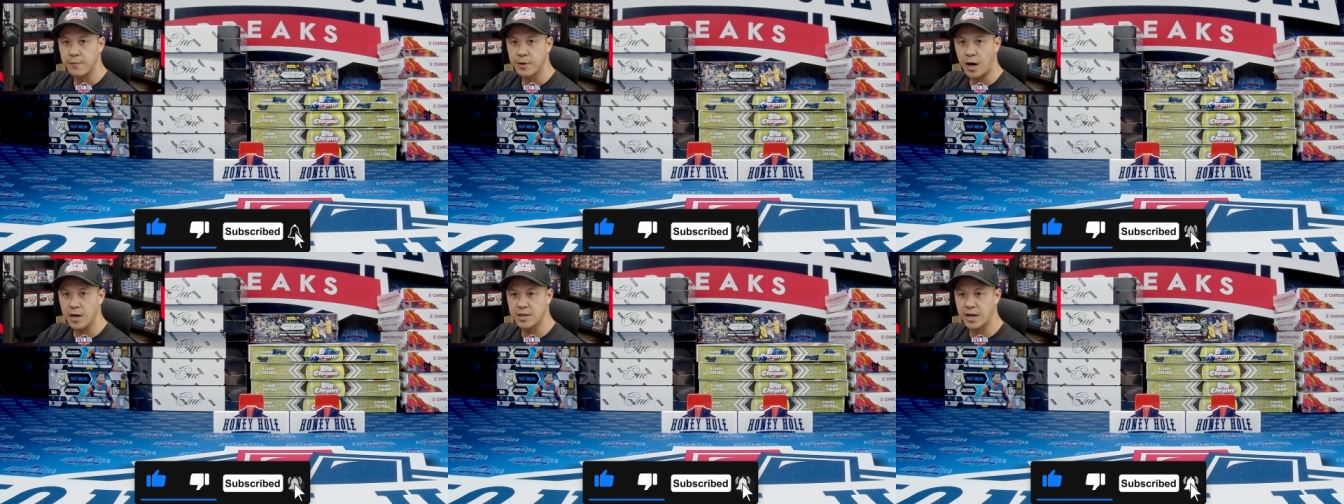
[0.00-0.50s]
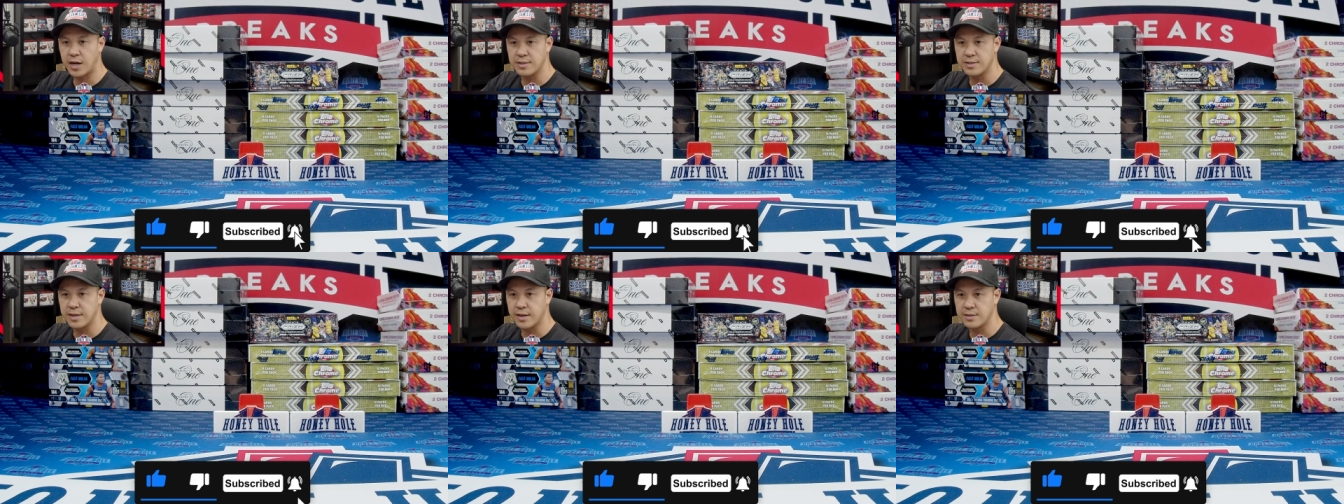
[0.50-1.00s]
card
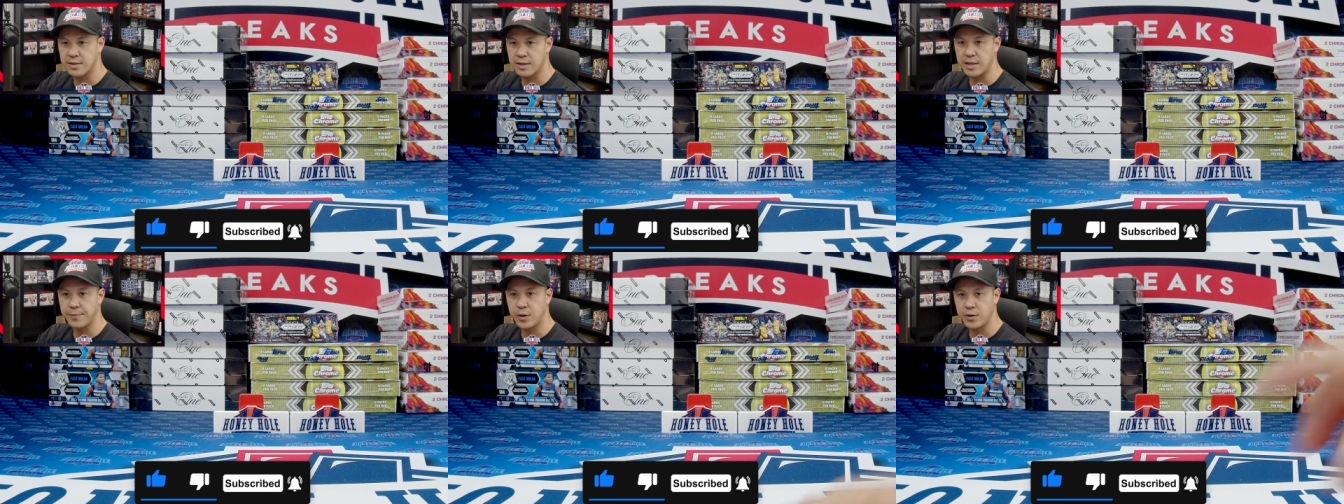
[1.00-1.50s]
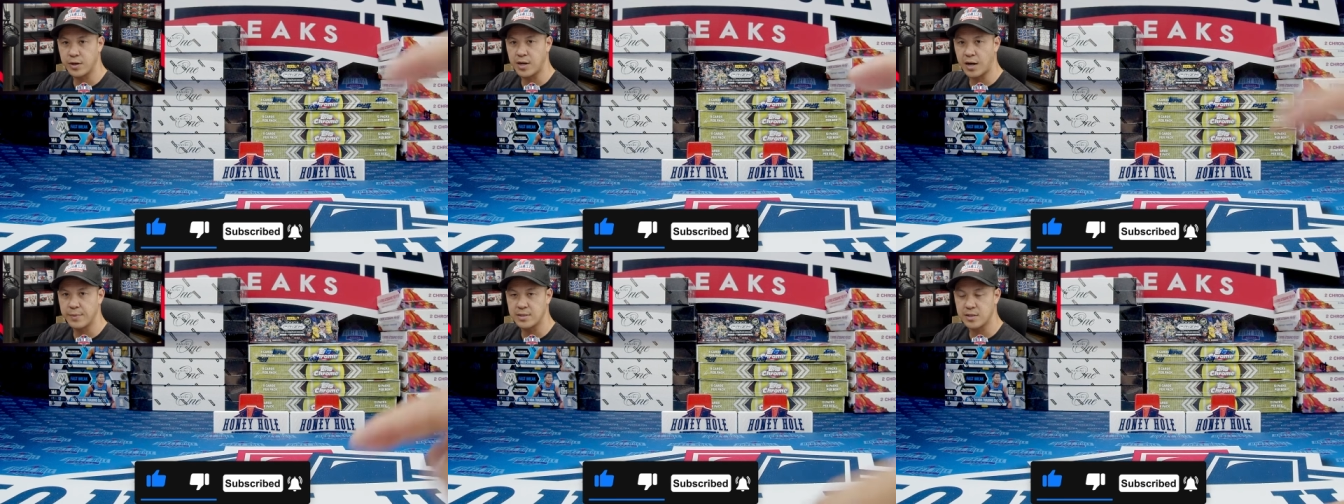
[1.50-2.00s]
content. Let me know in your
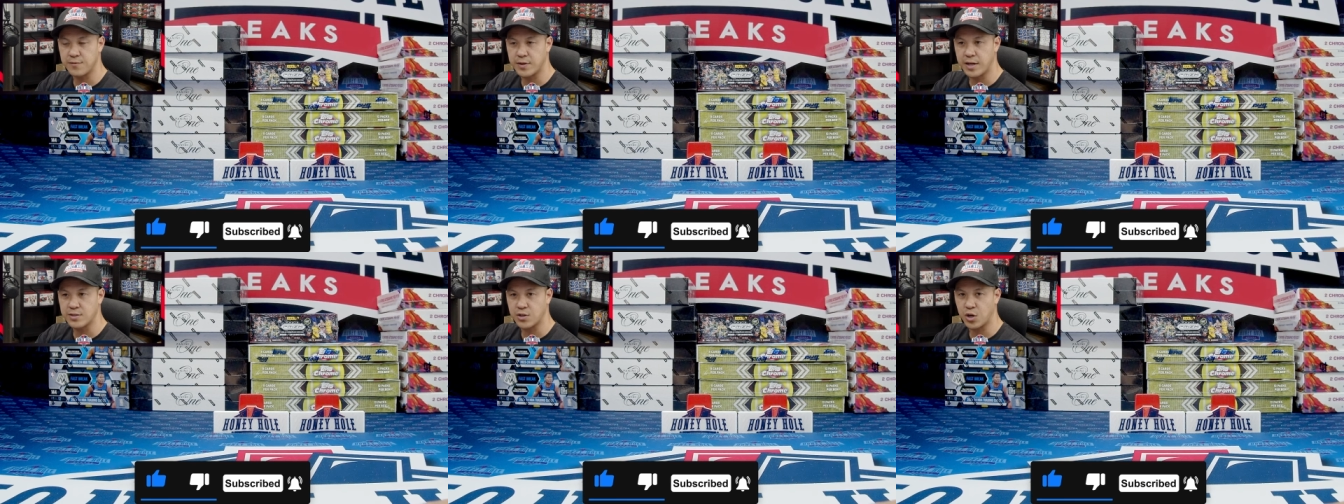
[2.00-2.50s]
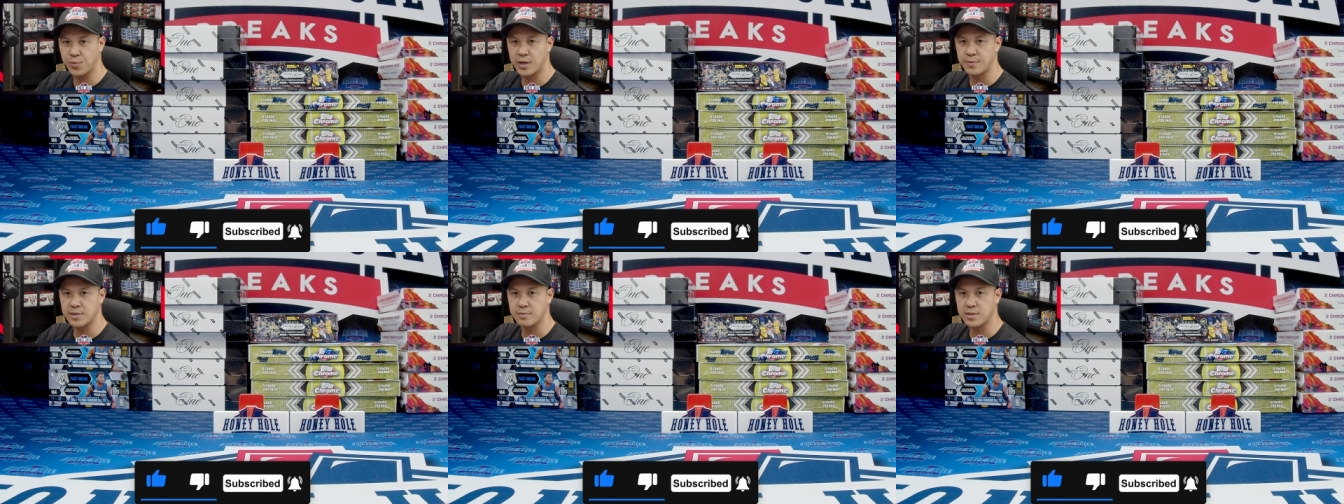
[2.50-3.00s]
comments if you guys are going to open
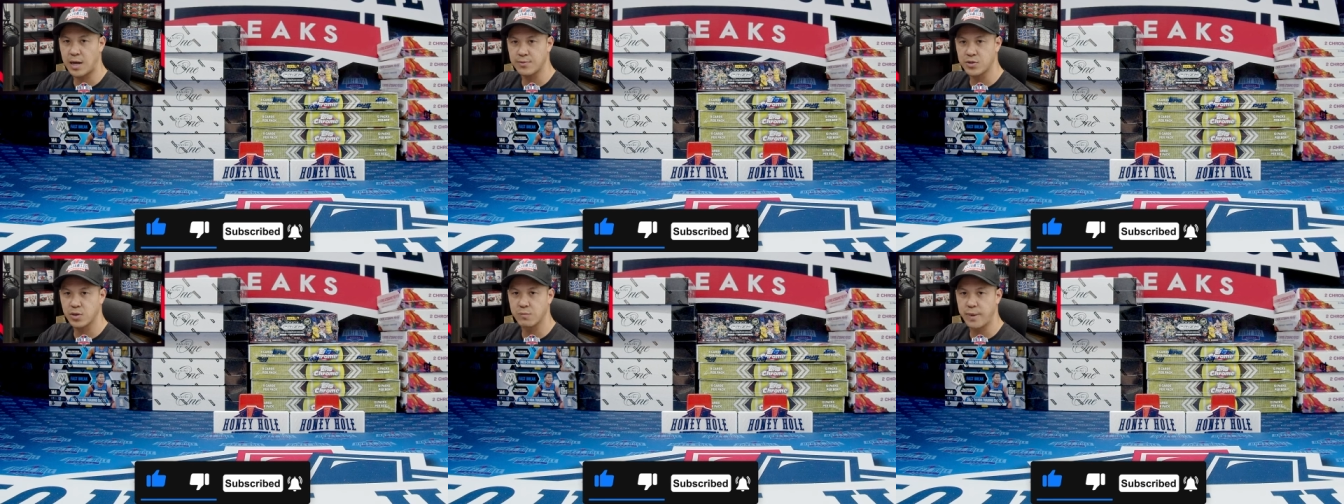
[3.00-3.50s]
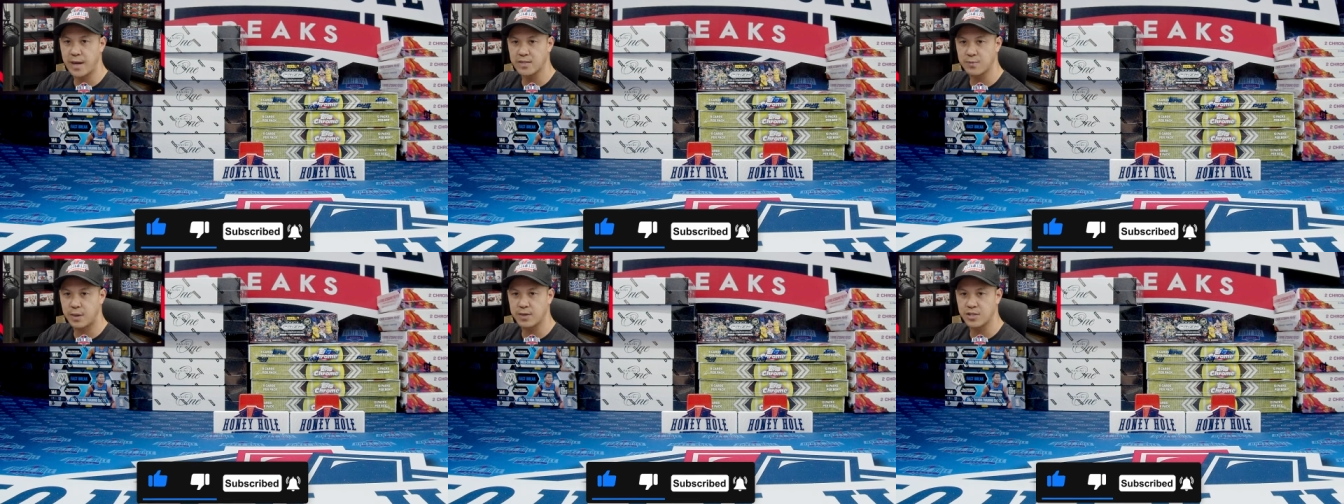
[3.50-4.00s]
up some Topps Chrome
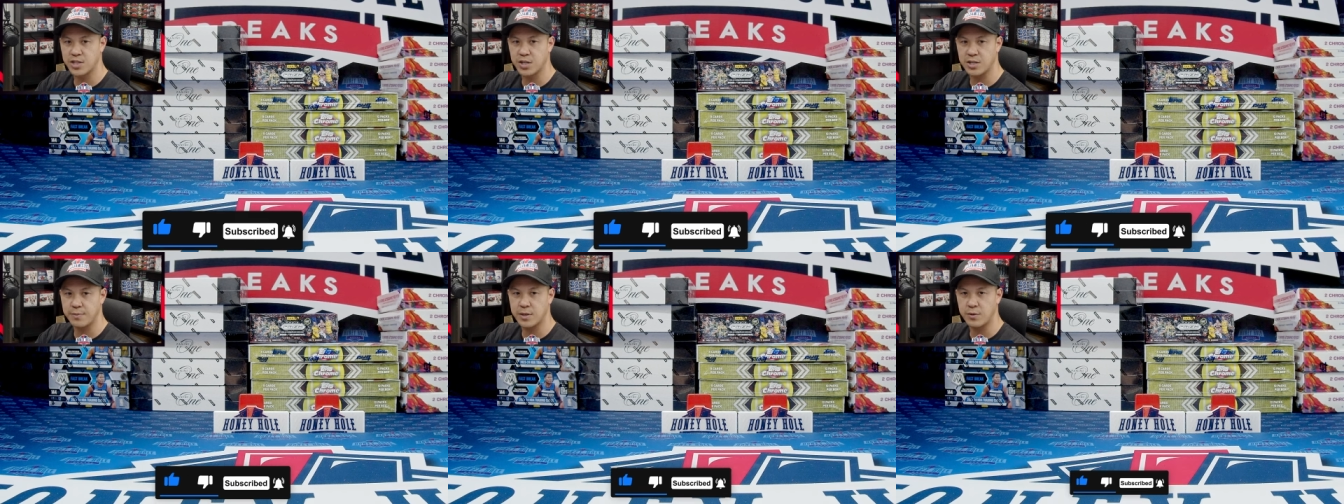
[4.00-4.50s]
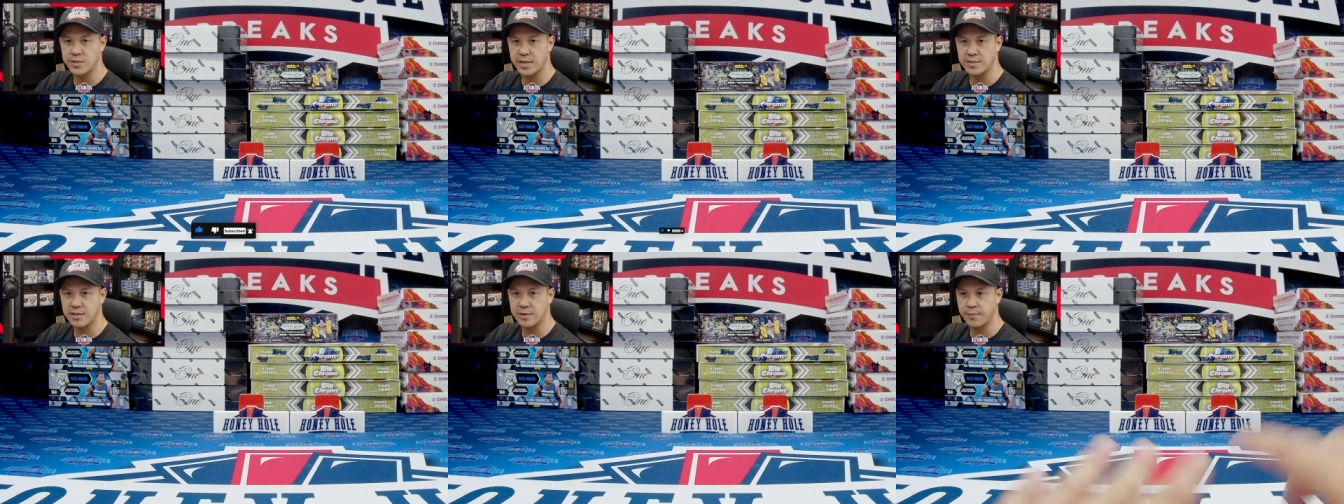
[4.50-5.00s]
basketball this year. Let me know what you
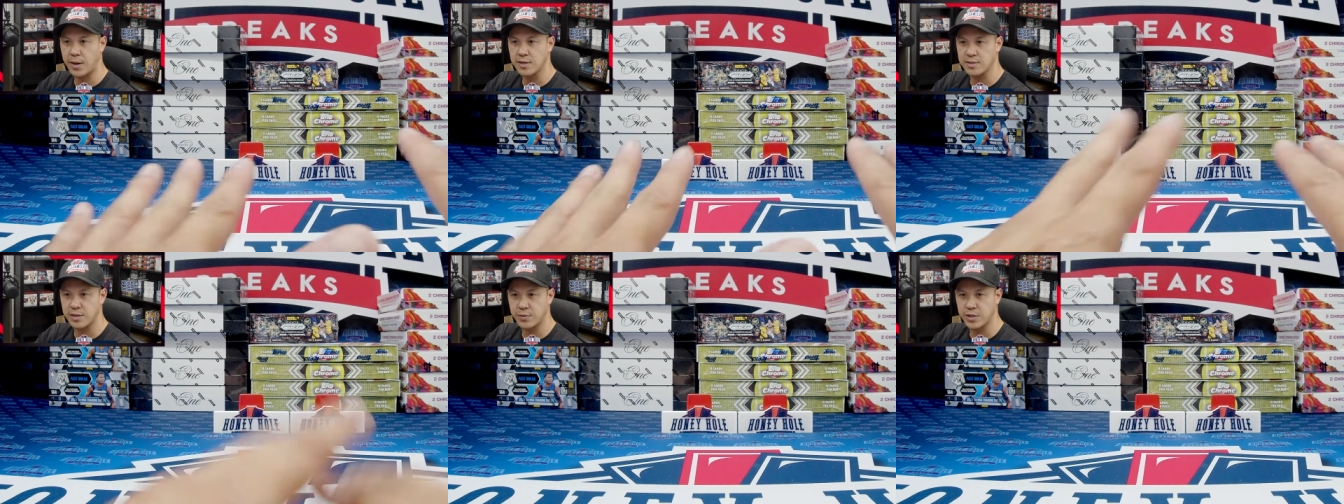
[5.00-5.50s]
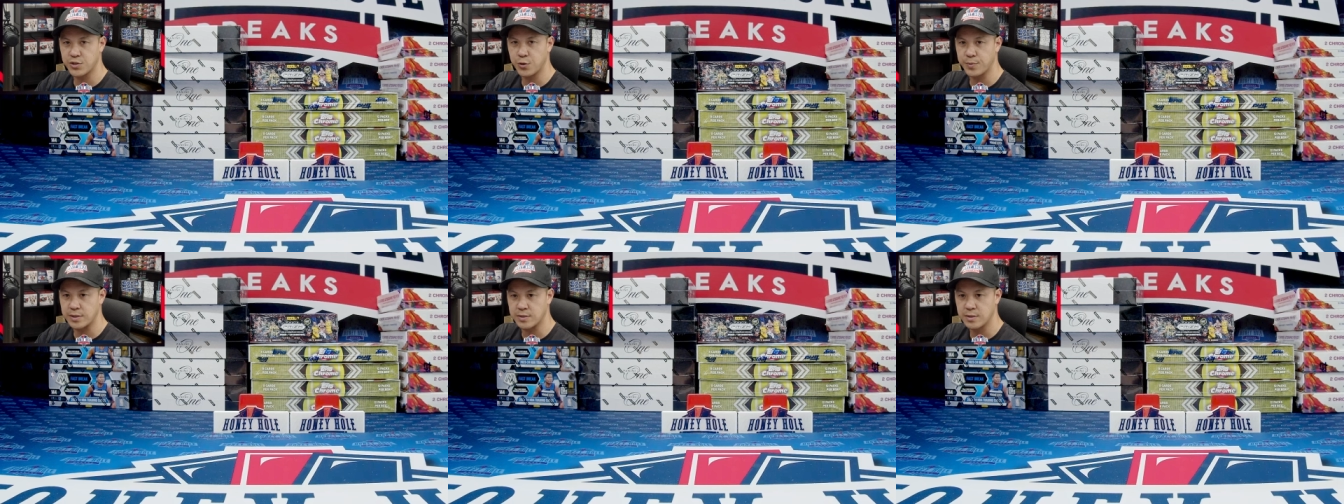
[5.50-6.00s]
guys think of the boxes that we just
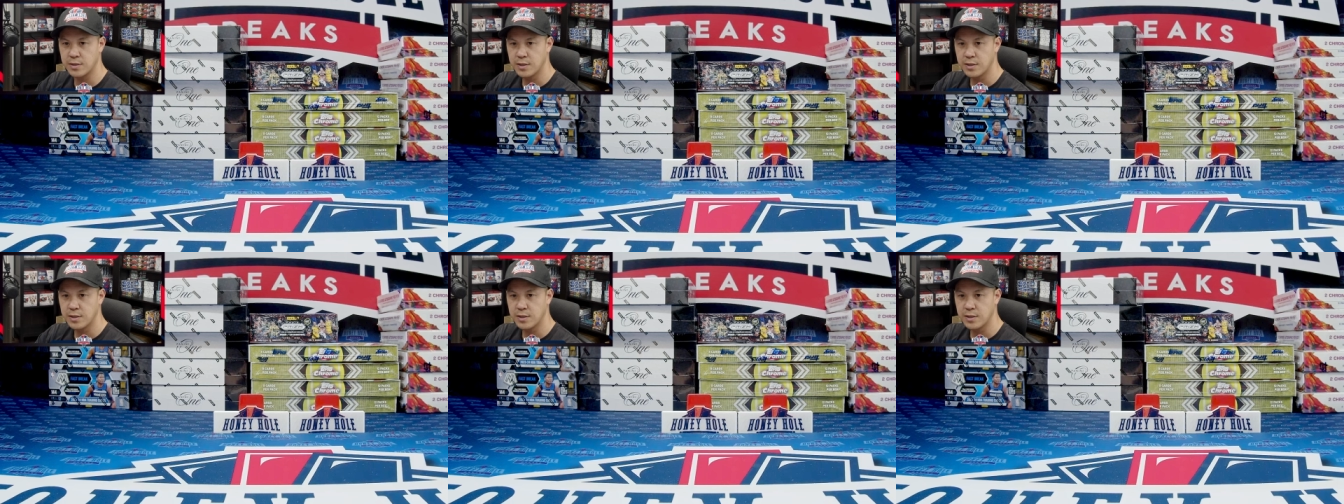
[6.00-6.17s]
opened.